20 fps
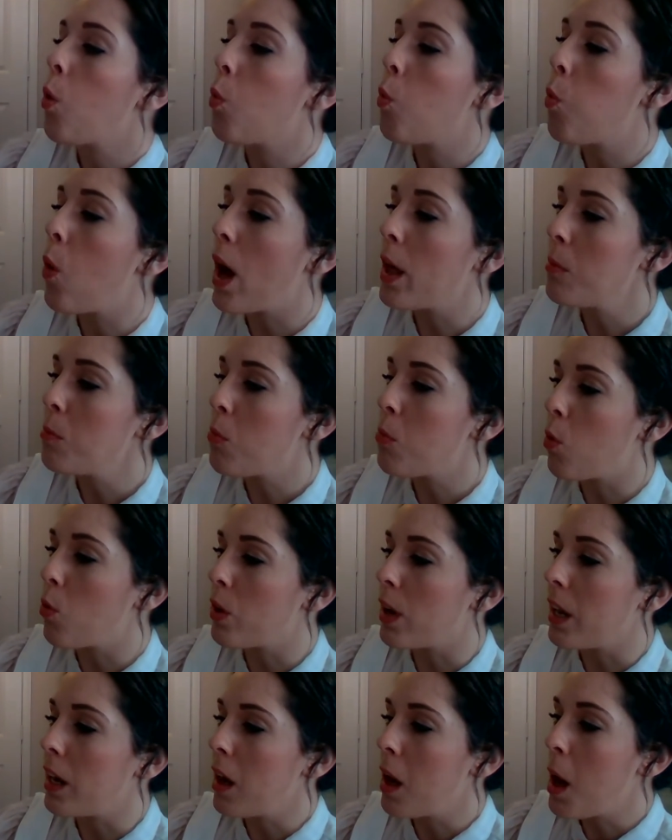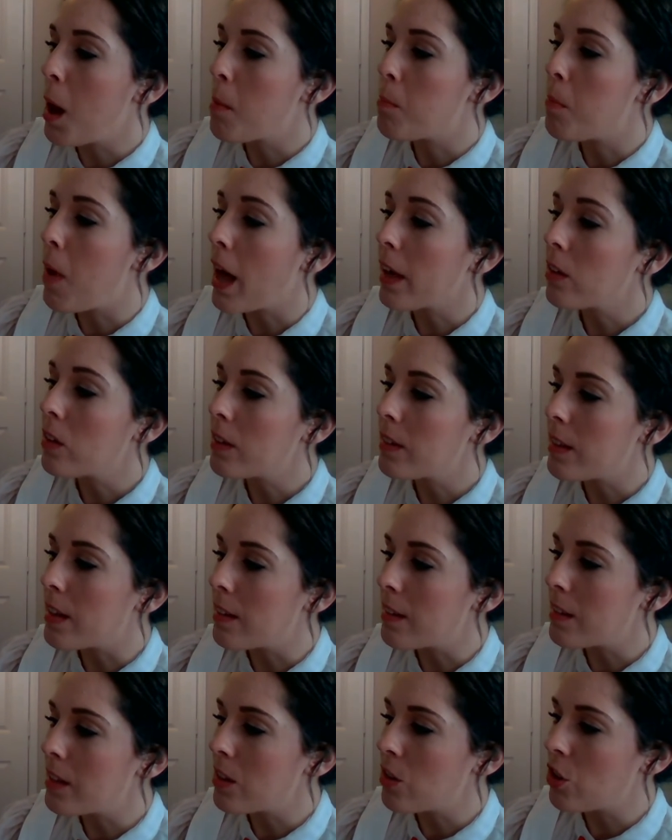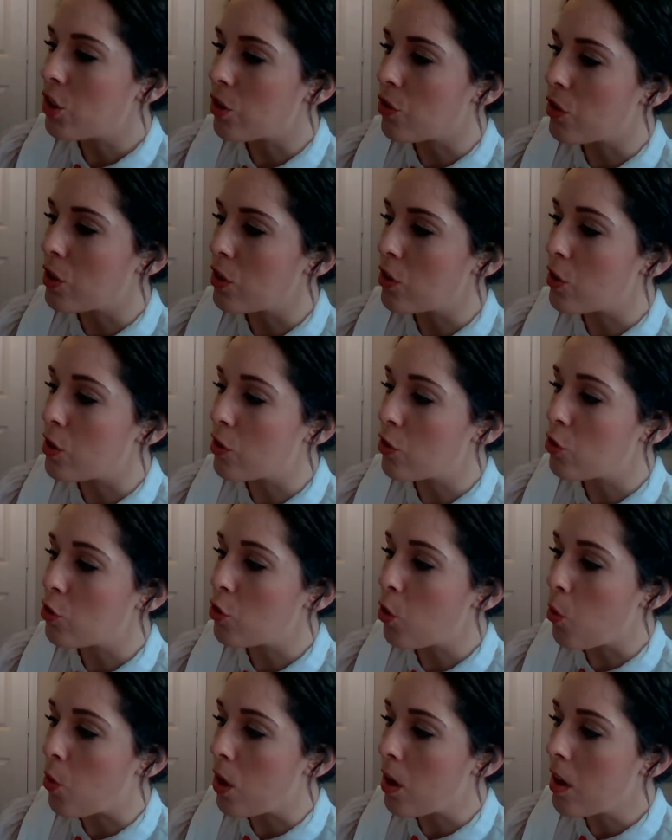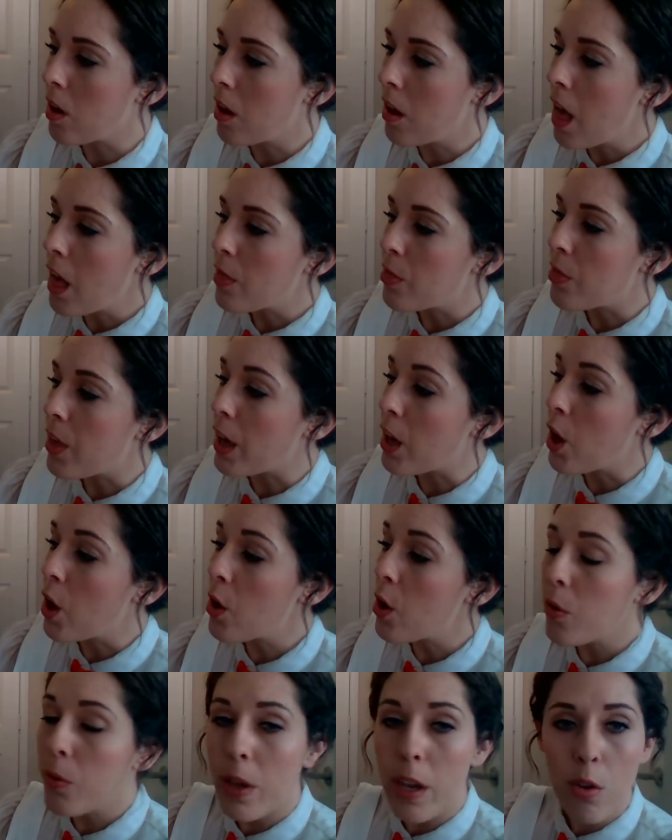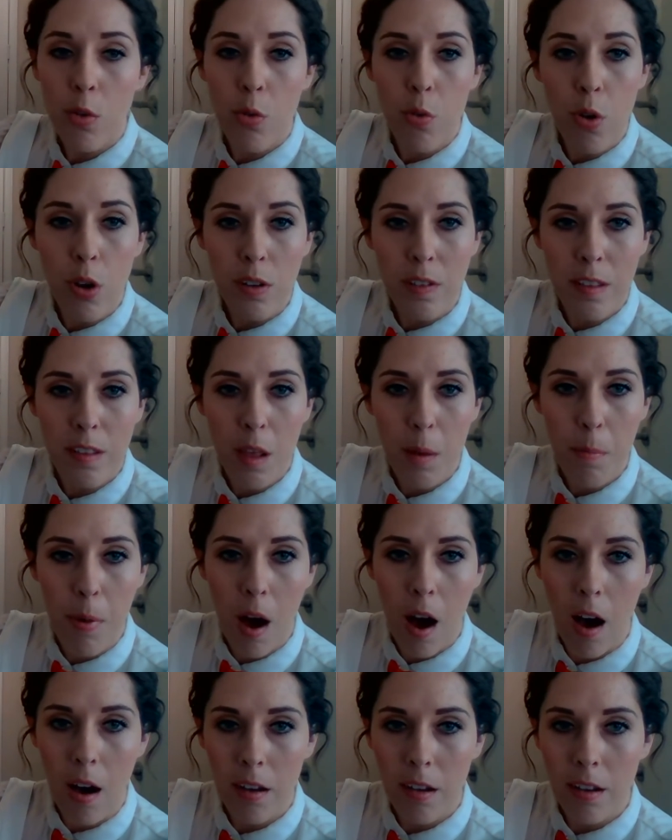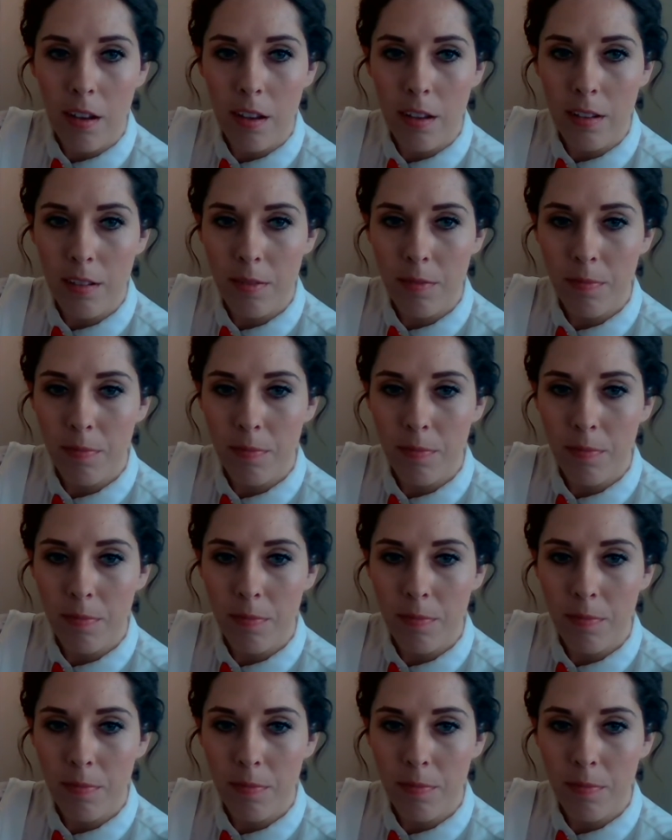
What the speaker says: One morning, Michael sends the children to the store. They hurry across the park.